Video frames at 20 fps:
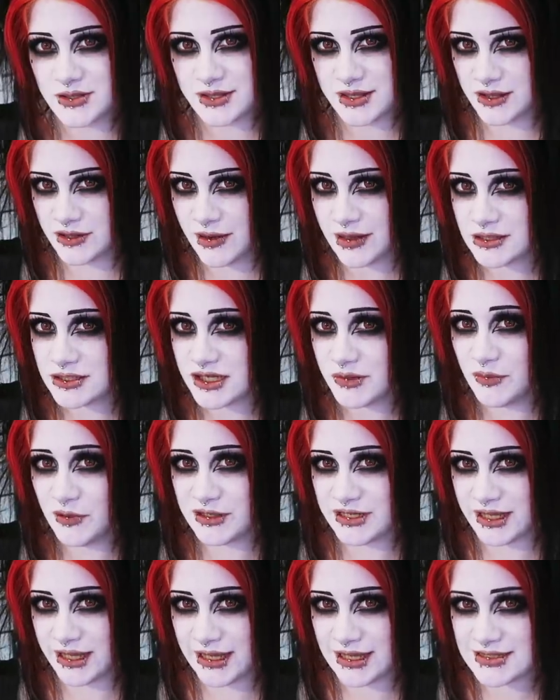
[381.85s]
Yeah, they're actually
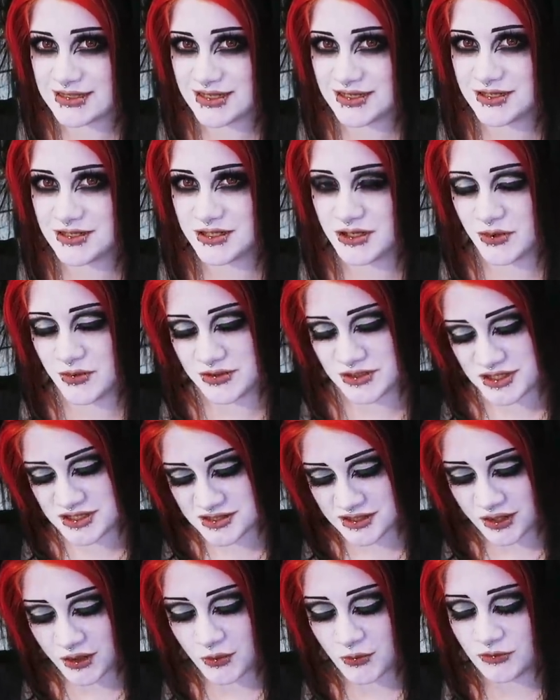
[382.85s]
pretty easy to do and
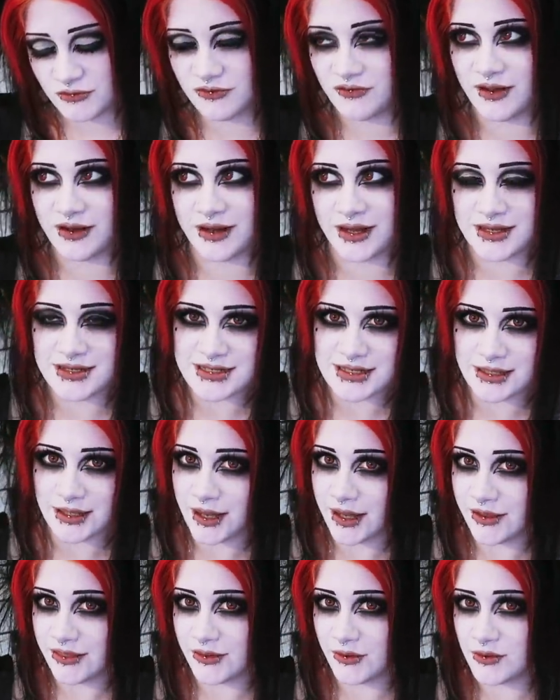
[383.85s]
just a cool fun idea,
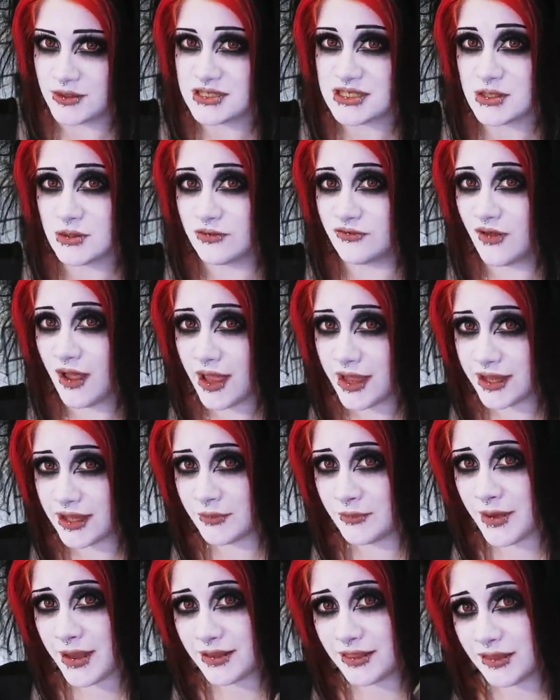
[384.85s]
I thought. So if I
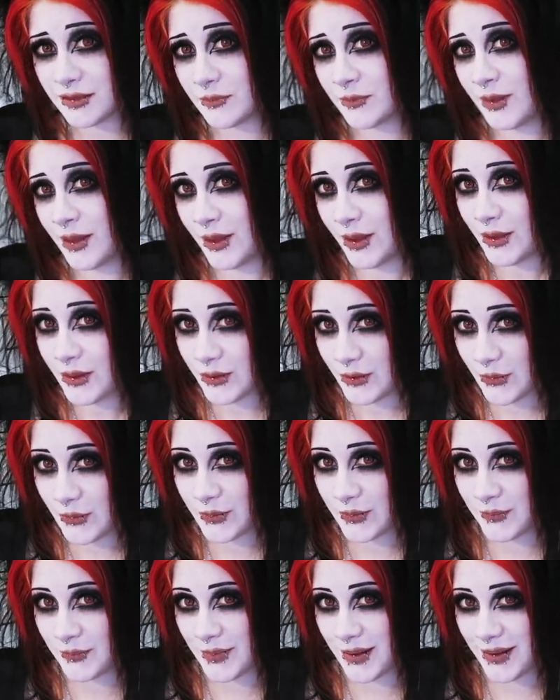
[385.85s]
can make them, you
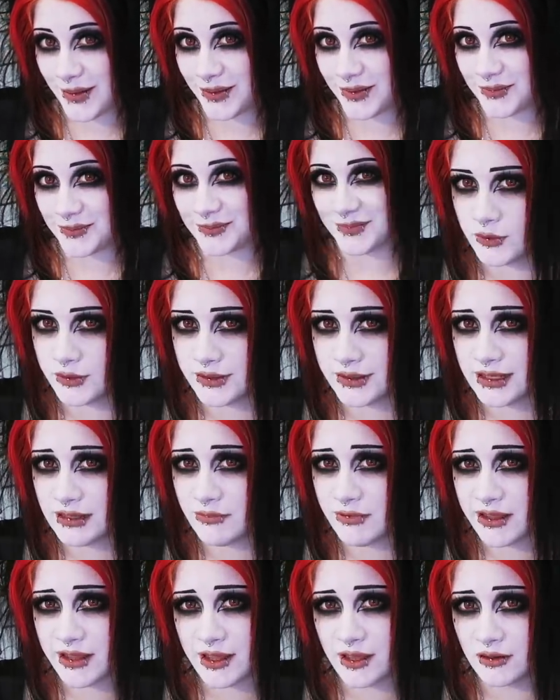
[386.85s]
can make them.
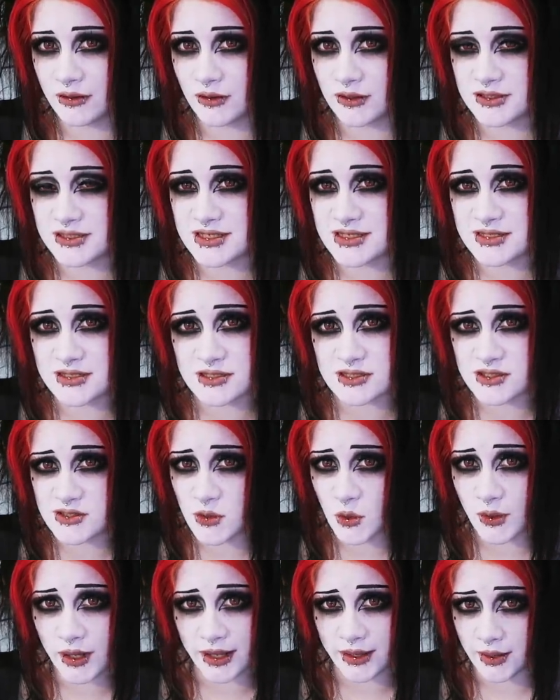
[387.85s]
Liebe Herrgott, sind
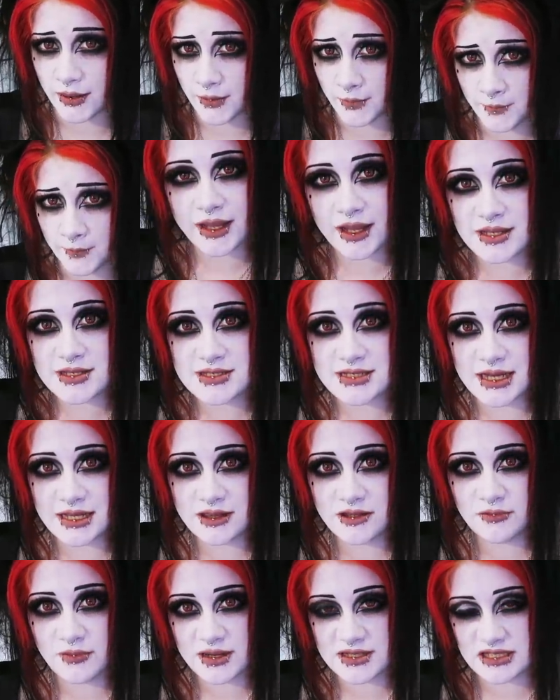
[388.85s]
so lecker. Like I
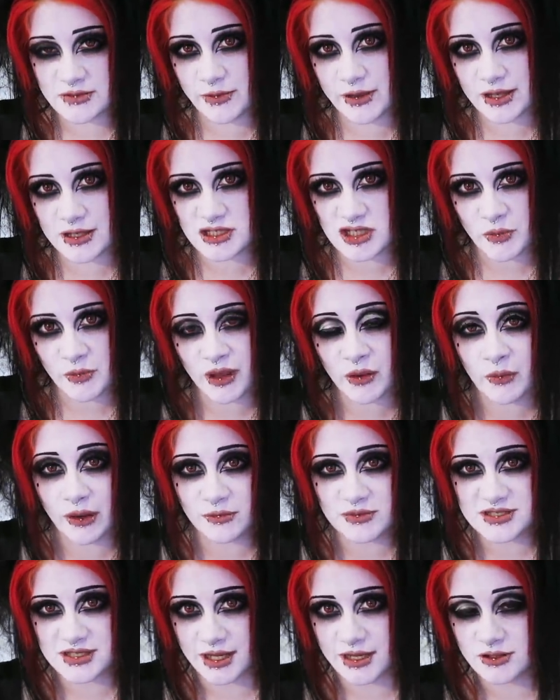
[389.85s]
said, the recipe is on my
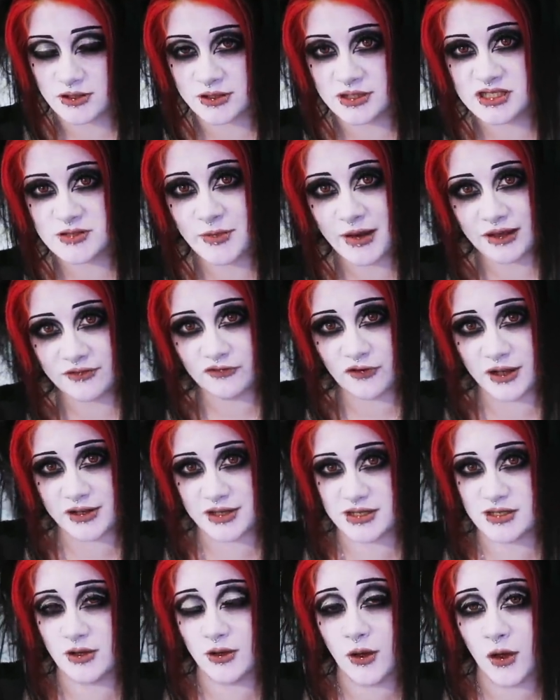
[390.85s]
website on
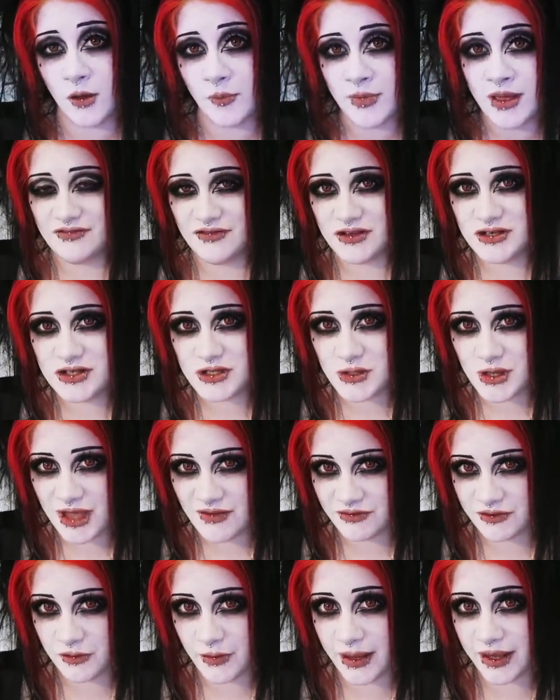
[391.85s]
itsblackfriday.com. If you do
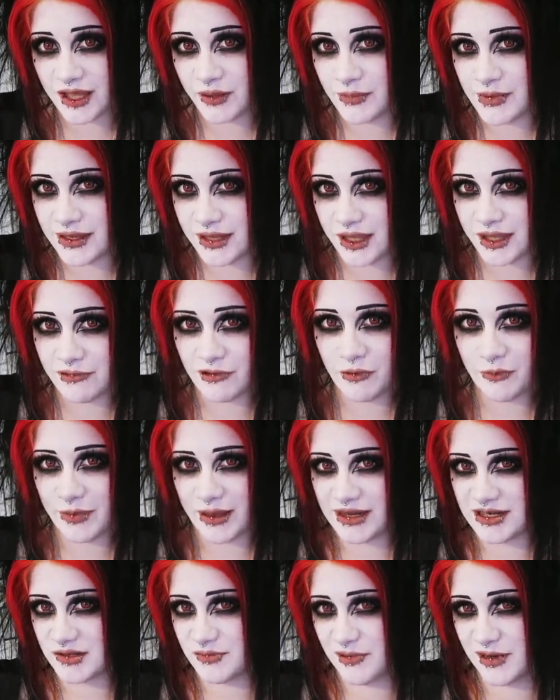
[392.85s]
have a crack at making your own
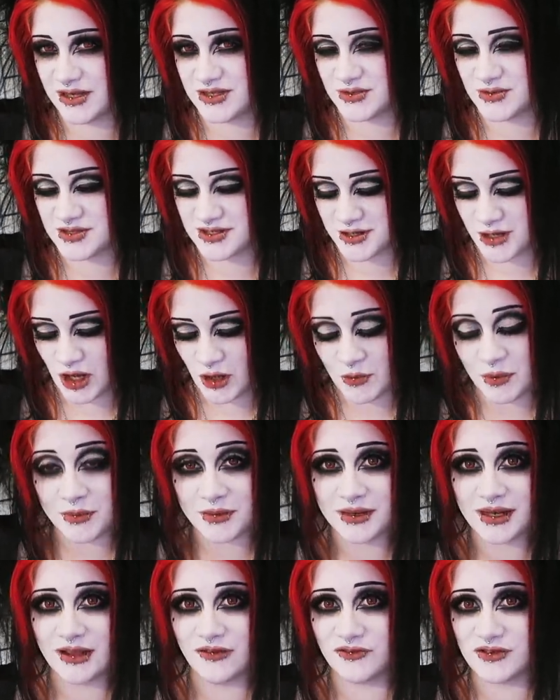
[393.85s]
Penta-Pretzels at home, I
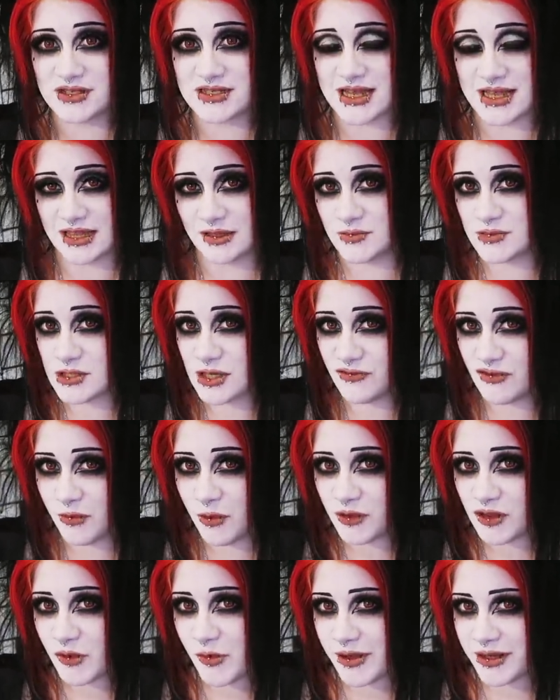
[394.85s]
would love to see them. So if you
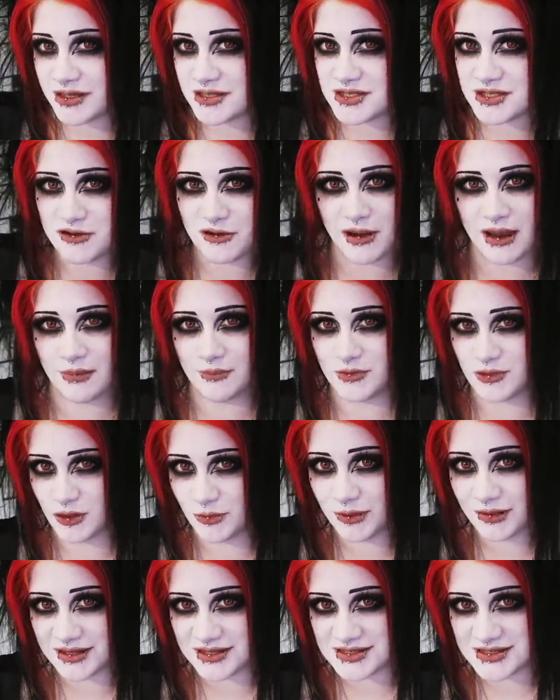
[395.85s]
put them on Instagram,
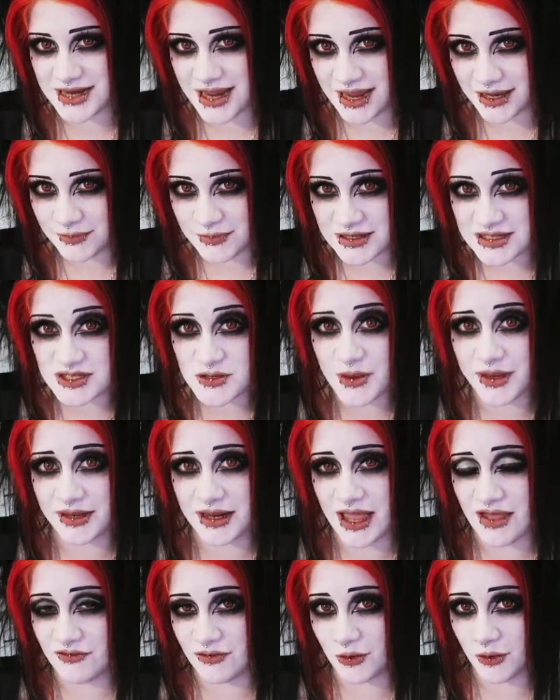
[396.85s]
do please tag me so I can
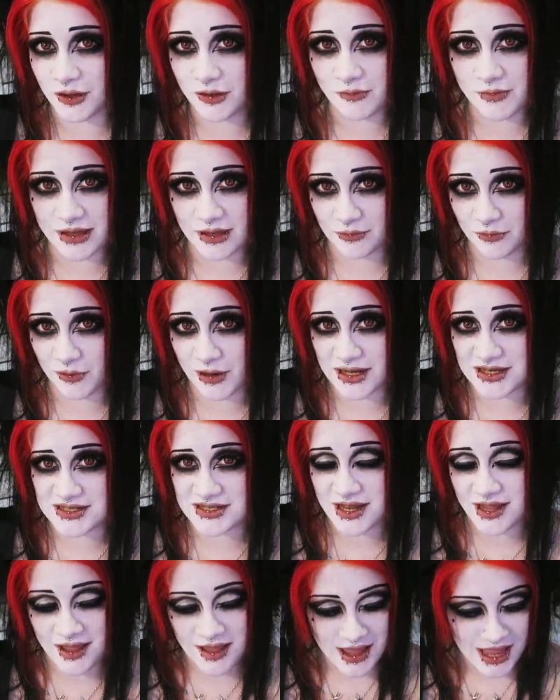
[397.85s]
have a look and be impressed
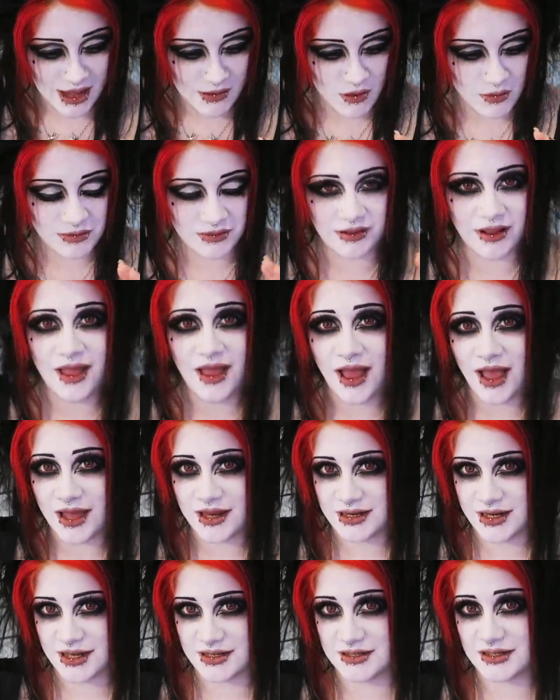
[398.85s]
at what will
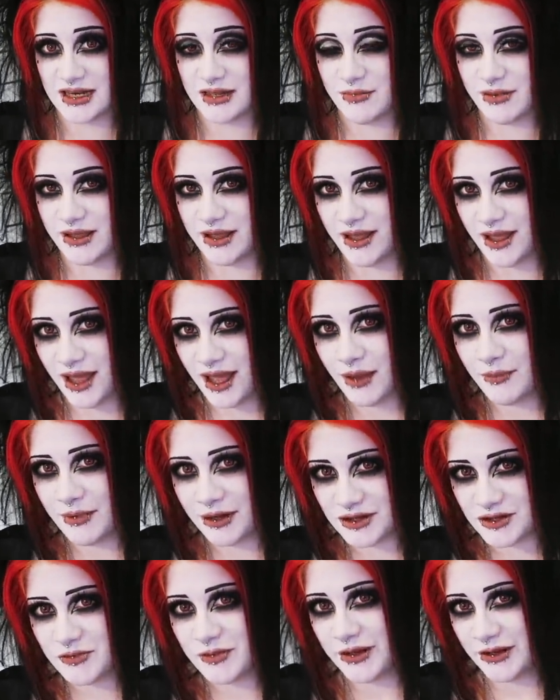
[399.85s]
undoubtedly be a
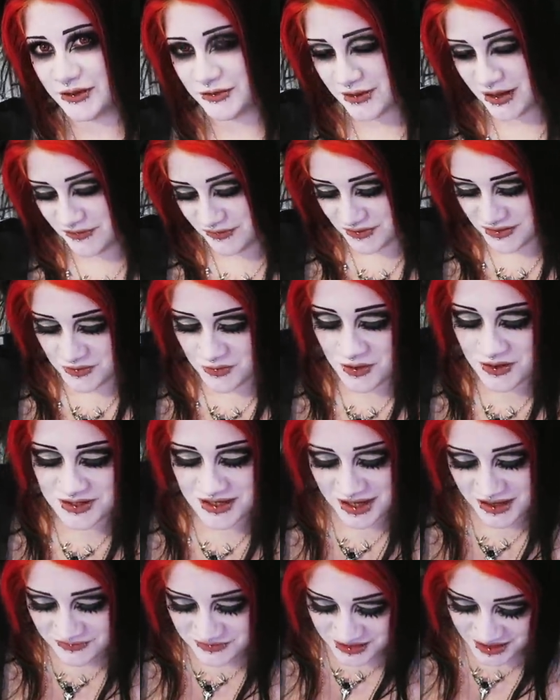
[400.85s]
much better effort than
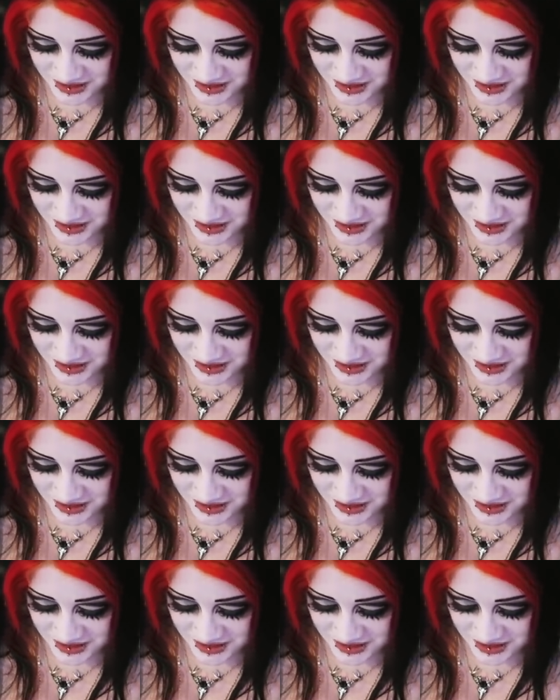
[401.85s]
what I've